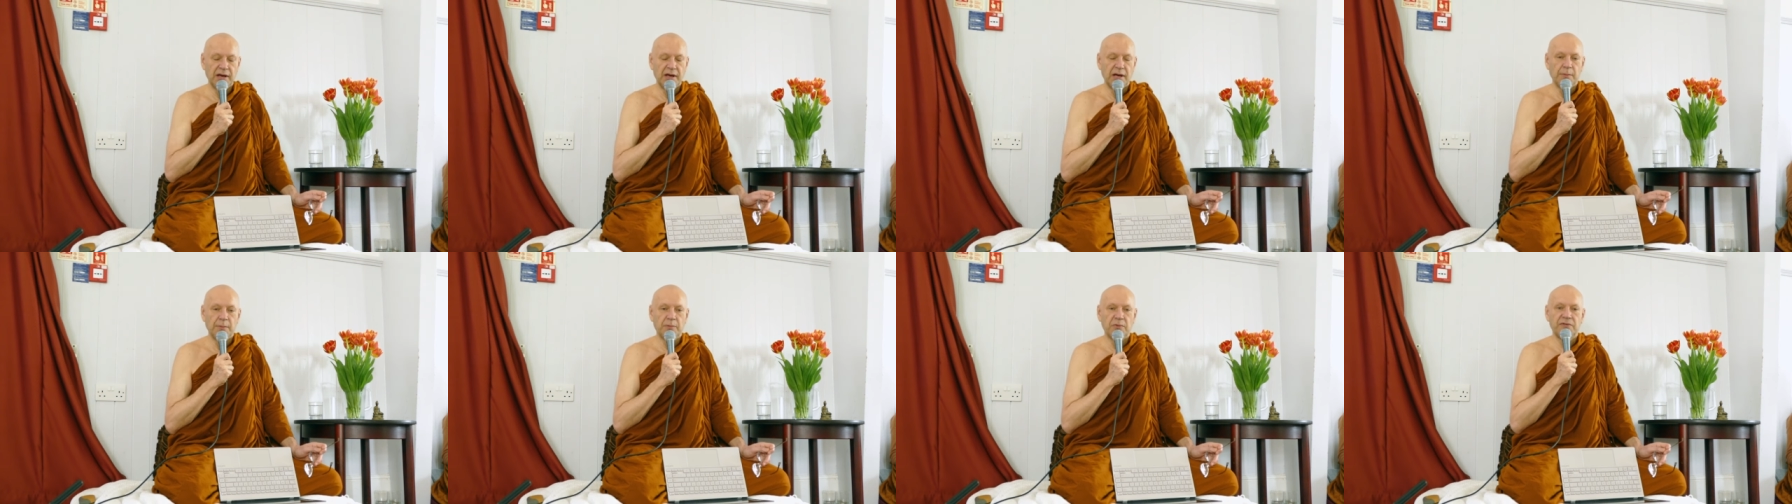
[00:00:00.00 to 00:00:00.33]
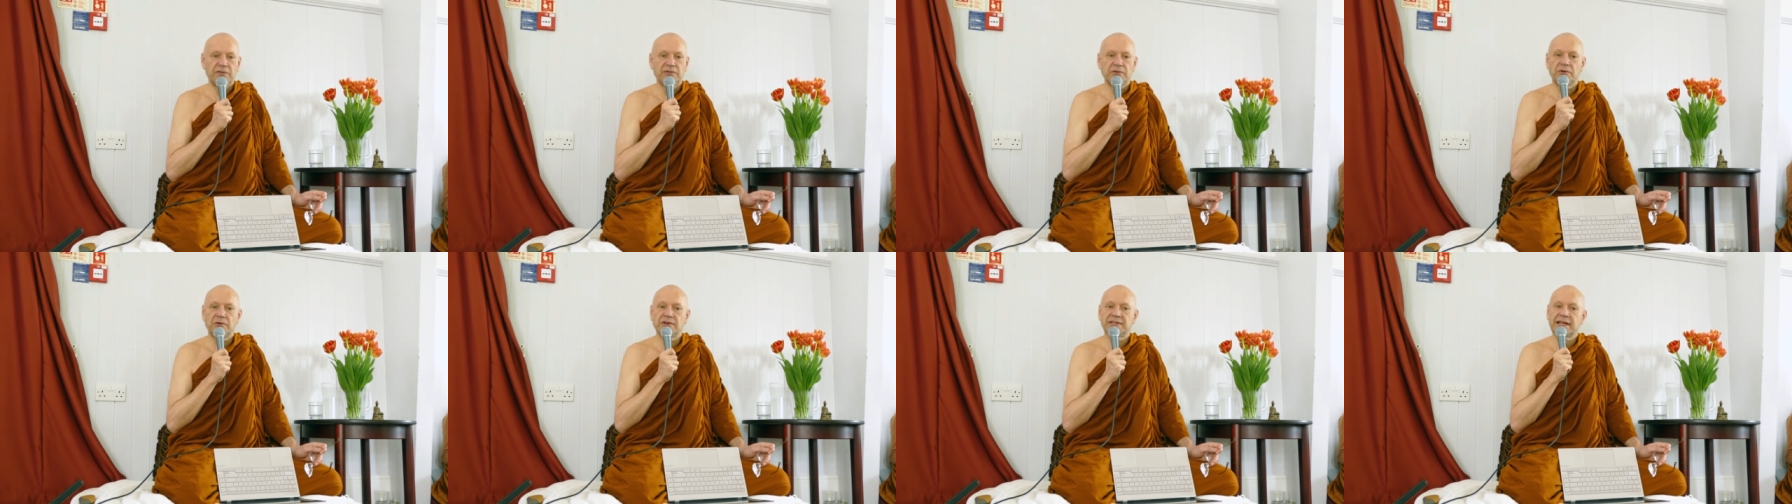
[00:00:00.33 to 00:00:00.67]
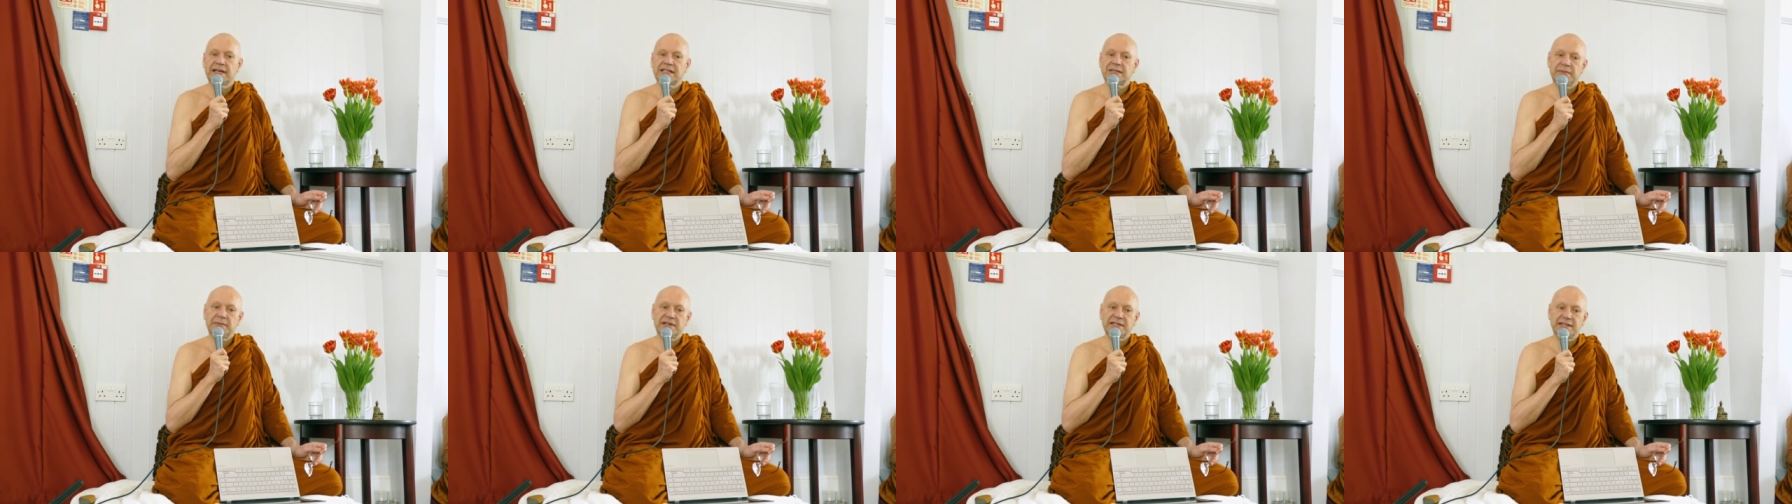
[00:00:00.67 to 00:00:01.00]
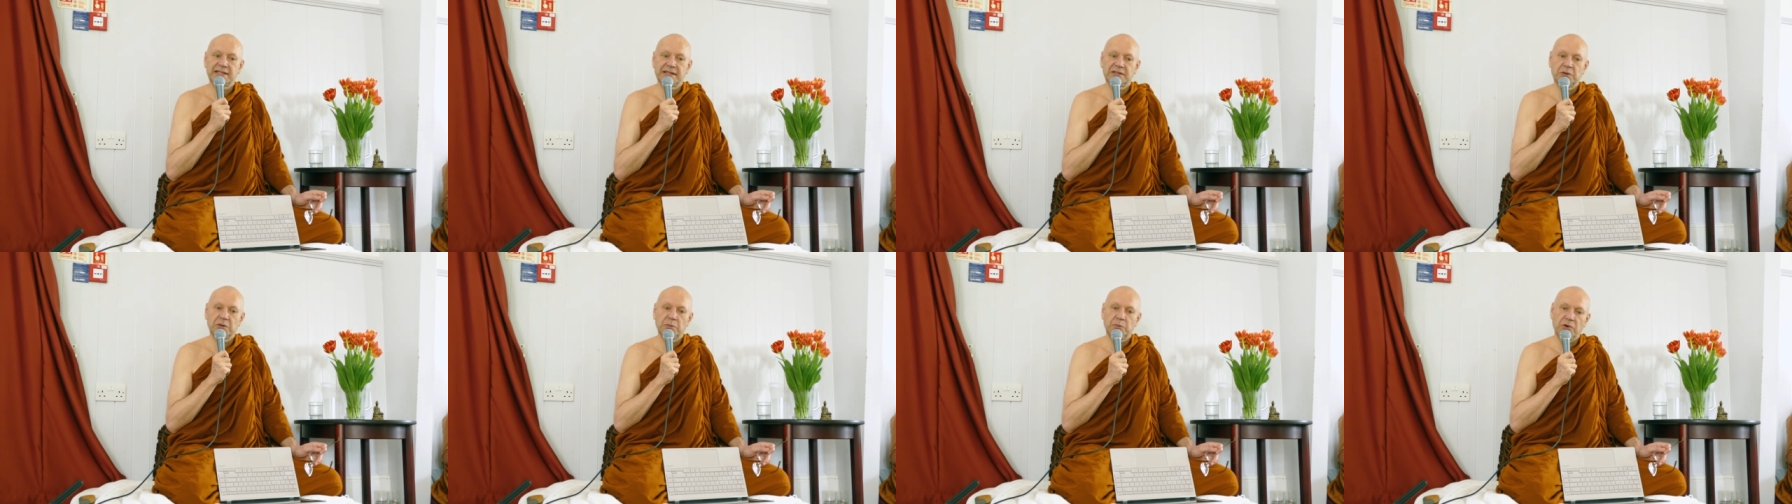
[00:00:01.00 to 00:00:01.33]
But of course, that's
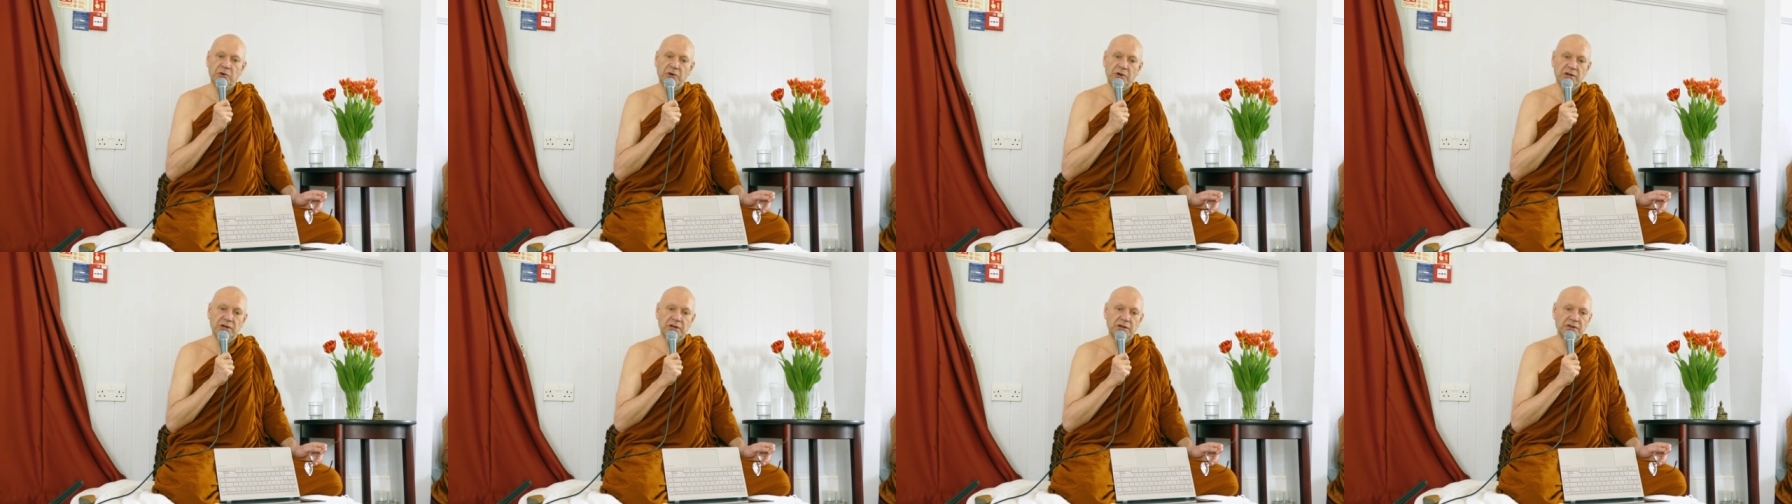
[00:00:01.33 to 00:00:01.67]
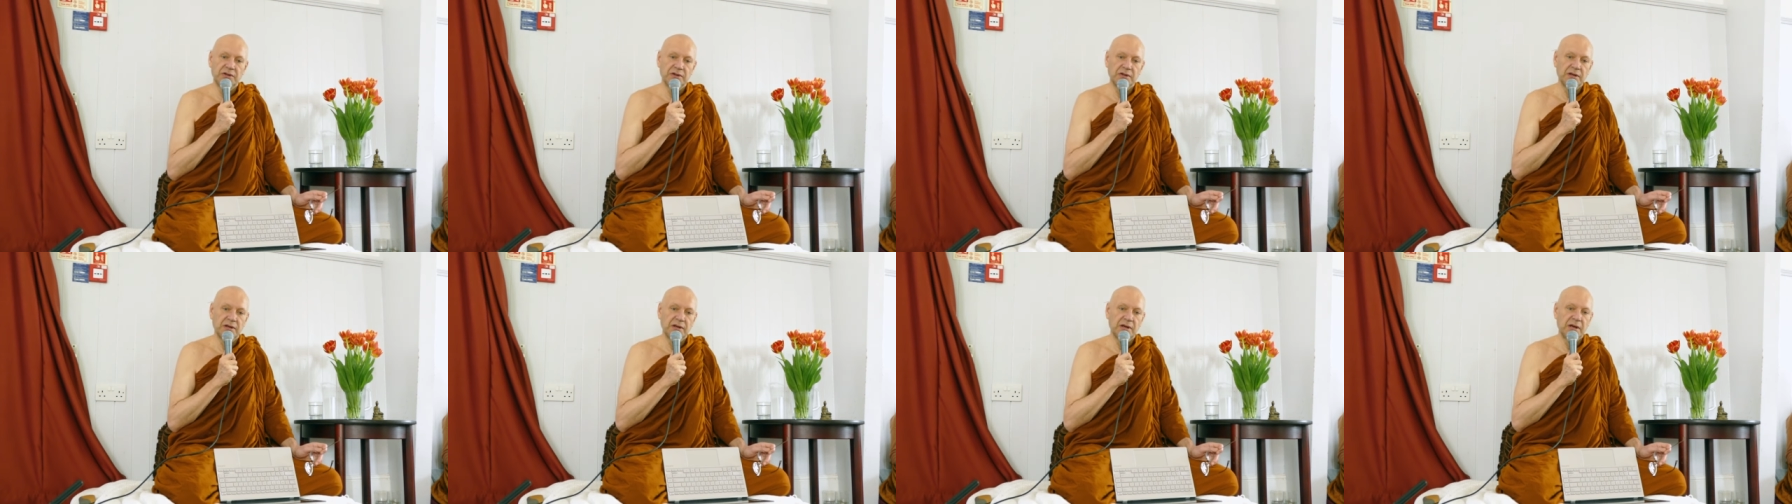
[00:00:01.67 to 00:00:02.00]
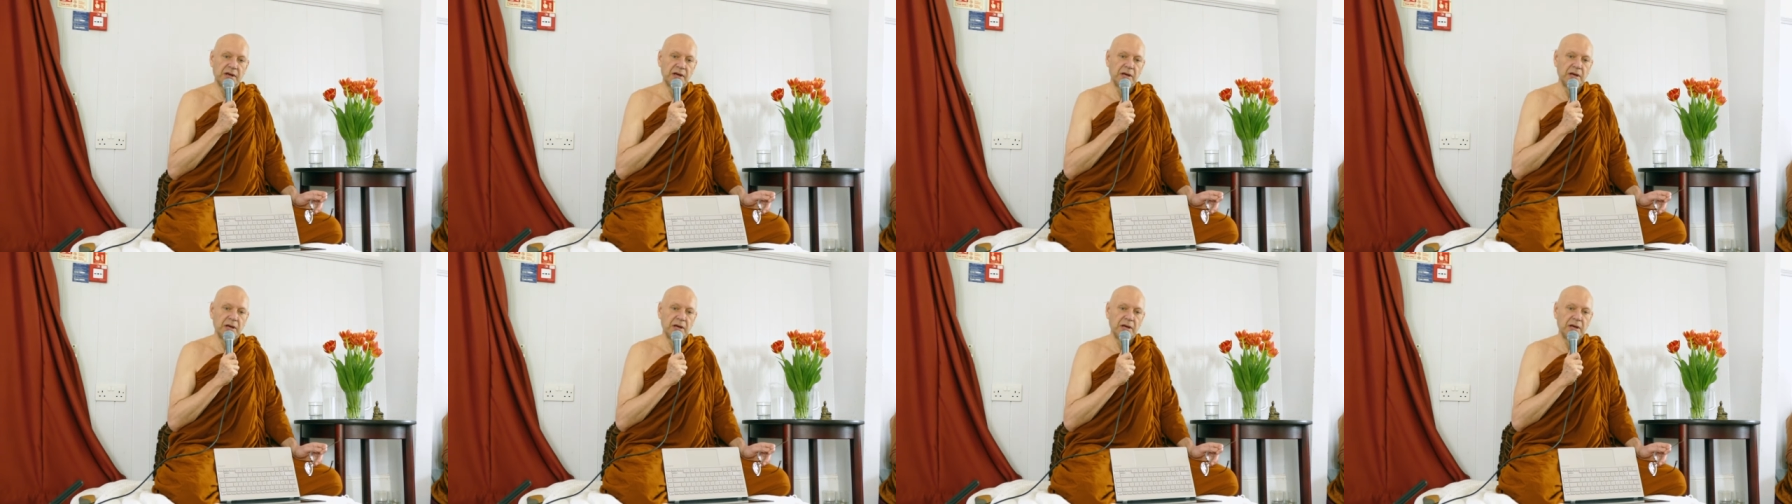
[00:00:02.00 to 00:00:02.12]
missing the point, uh,